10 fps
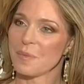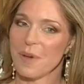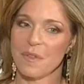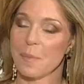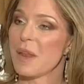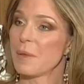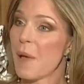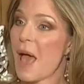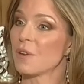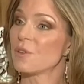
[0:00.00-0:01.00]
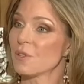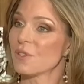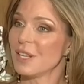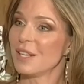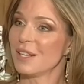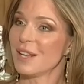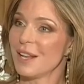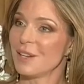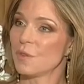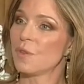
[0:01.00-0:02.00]
of the many battles that
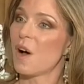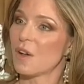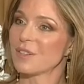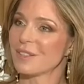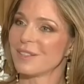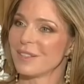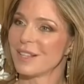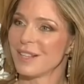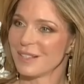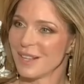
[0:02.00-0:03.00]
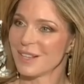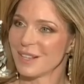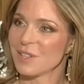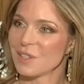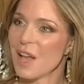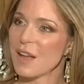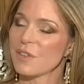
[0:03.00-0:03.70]
he'd fought in his life,